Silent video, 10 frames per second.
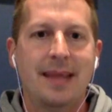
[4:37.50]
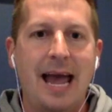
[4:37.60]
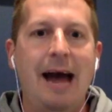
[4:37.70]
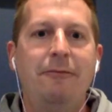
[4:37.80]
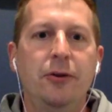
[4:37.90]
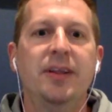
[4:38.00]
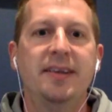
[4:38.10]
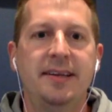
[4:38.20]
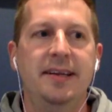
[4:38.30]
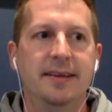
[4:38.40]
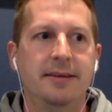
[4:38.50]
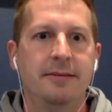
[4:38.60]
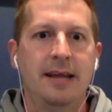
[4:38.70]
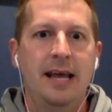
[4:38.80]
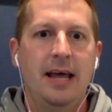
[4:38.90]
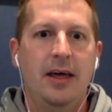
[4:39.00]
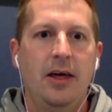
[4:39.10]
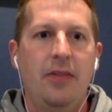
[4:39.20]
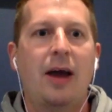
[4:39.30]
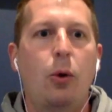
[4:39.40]
After this season,
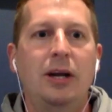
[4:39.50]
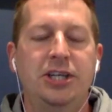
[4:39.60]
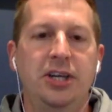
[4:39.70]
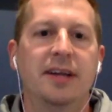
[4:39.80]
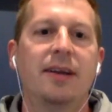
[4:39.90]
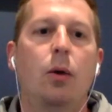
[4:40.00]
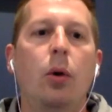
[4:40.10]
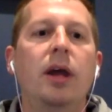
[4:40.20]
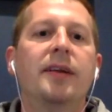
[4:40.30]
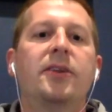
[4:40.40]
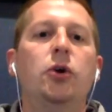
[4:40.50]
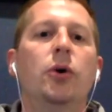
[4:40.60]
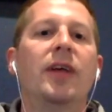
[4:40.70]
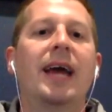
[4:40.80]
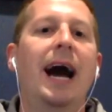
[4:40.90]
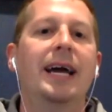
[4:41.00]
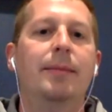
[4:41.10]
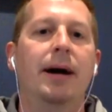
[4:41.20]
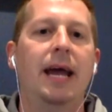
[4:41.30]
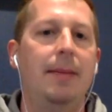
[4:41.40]
that question is is Tua the guy in
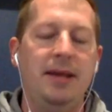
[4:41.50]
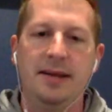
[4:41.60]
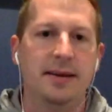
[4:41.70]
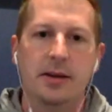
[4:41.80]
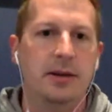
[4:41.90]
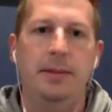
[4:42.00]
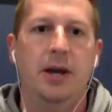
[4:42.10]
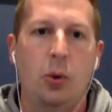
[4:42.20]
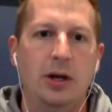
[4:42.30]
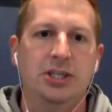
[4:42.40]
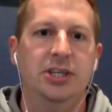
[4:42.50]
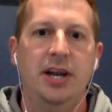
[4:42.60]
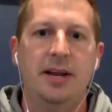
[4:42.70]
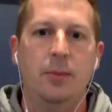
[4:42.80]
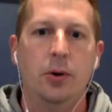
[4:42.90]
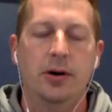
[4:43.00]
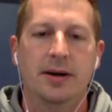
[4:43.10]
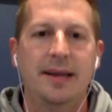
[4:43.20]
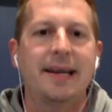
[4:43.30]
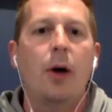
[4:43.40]
Miami isn't going to be a question anymore.
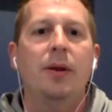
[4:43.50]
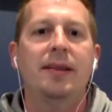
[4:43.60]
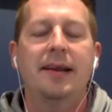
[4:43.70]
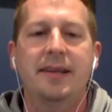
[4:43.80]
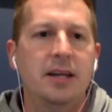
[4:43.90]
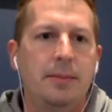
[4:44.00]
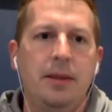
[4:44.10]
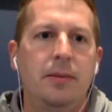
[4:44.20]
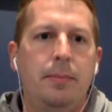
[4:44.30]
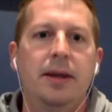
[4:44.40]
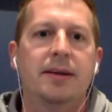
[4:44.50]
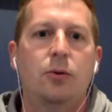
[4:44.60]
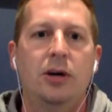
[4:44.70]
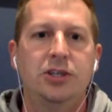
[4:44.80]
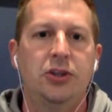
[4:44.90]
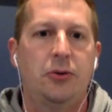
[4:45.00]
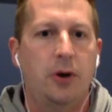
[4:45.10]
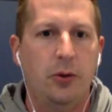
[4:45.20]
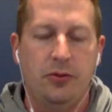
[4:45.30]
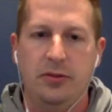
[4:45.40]
Because that's always that's going to be the biggest question
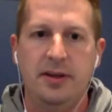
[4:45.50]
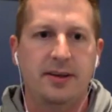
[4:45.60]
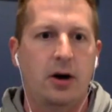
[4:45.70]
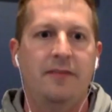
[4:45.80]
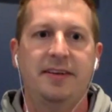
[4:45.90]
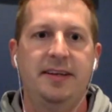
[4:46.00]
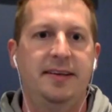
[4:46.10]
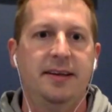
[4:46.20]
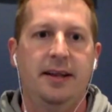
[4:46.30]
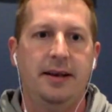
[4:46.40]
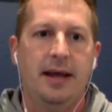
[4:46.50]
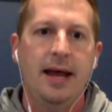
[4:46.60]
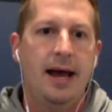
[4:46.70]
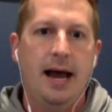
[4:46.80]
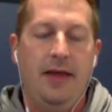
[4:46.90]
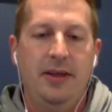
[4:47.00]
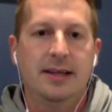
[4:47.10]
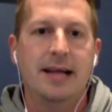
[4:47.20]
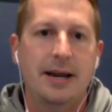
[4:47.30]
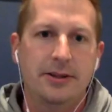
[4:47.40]
throughout this offseason. And I think
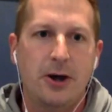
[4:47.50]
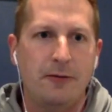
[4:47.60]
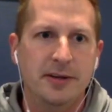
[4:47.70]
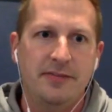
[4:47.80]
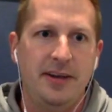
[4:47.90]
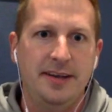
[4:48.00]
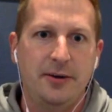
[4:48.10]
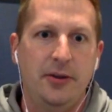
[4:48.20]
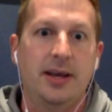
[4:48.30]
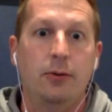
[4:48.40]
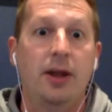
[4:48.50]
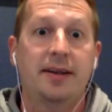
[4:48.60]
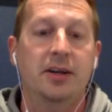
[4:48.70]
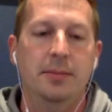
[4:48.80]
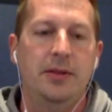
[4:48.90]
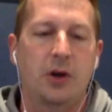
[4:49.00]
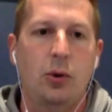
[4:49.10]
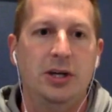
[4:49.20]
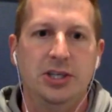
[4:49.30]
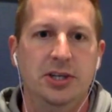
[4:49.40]
a lot of Dolphins fans are thinking, well, that's going to be the
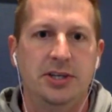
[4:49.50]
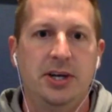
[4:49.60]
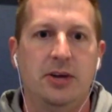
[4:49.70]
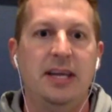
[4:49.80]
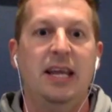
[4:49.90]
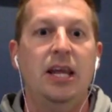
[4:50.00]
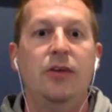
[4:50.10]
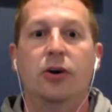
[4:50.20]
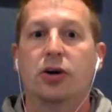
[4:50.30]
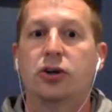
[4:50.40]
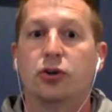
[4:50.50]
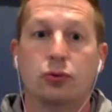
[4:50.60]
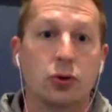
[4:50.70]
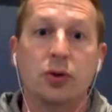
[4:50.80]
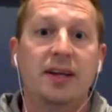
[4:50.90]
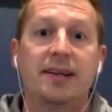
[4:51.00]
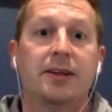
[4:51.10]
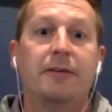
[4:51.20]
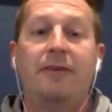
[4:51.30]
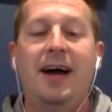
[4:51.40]
question until he either truly
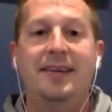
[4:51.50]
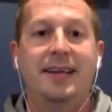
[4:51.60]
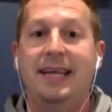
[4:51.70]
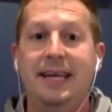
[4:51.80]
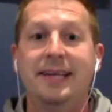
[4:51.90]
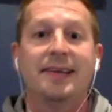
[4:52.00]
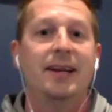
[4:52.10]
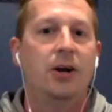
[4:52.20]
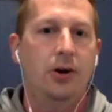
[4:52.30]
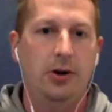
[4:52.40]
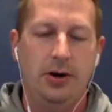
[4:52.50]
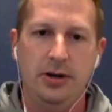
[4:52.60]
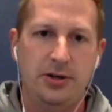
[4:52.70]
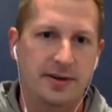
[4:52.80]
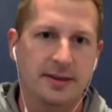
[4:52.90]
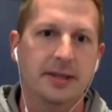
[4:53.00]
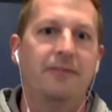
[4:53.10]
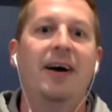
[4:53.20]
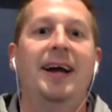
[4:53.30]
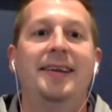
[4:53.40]
solidifies that he is or
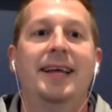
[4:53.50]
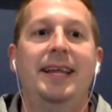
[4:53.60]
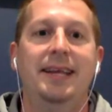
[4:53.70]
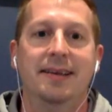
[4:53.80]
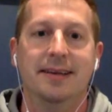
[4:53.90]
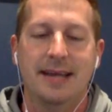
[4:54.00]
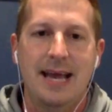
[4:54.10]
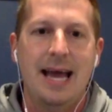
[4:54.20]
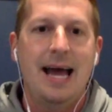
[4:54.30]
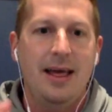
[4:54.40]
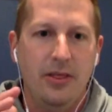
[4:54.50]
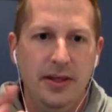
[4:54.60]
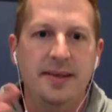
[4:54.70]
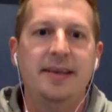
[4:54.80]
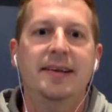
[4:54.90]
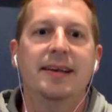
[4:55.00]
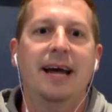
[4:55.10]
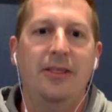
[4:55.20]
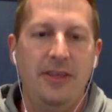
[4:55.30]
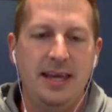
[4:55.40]
solidifies that he isn't. This season,
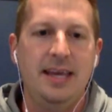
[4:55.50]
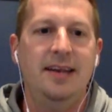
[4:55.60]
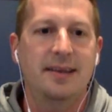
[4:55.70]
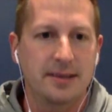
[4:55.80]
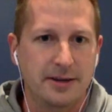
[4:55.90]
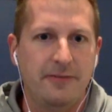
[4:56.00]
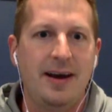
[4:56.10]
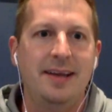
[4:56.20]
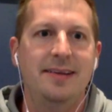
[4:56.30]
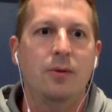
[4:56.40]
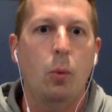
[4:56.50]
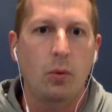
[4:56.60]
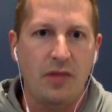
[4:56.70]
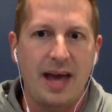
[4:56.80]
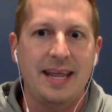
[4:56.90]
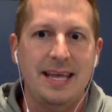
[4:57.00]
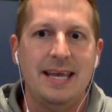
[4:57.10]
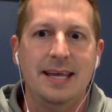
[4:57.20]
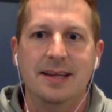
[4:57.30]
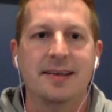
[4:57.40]
I think he solidifies that he
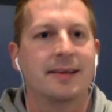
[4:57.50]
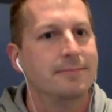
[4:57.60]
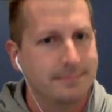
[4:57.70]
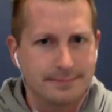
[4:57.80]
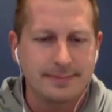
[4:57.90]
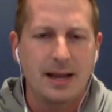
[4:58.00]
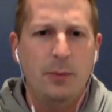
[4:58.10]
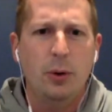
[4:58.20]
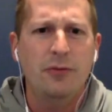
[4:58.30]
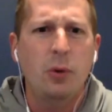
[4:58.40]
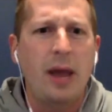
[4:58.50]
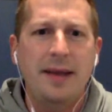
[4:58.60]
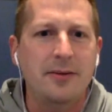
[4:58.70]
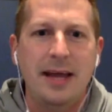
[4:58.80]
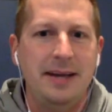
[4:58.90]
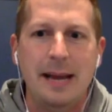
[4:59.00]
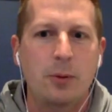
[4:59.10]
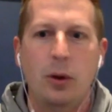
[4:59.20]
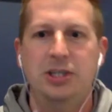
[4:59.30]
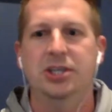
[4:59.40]
is. And we don't have to answer that damn
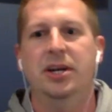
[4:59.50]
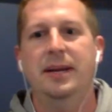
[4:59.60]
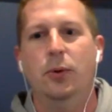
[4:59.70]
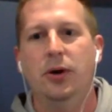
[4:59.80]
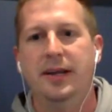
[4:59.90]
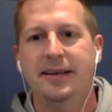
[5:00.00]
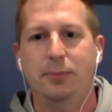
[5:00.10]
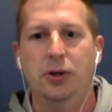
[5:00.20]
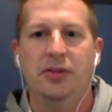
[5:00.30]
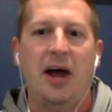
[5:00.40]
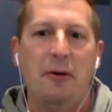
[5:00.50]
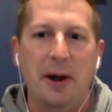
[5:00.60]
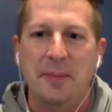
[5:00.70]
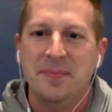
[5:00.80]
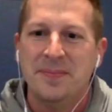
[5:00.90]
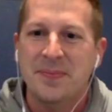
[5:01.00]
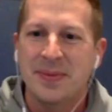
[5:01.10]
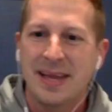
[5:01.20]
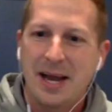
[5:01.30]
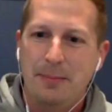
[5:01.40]
question anymore. Let's just put it that way.
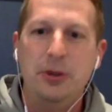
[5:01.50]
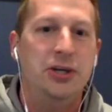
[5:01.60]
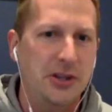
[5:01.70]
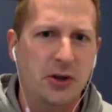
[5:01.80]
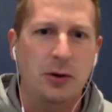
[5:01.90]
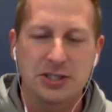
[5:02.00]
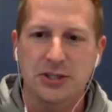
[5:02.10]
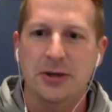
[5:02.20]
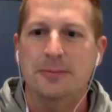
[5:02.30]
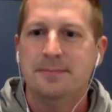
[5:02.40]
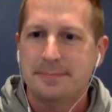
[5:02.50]
Appreciate the question though.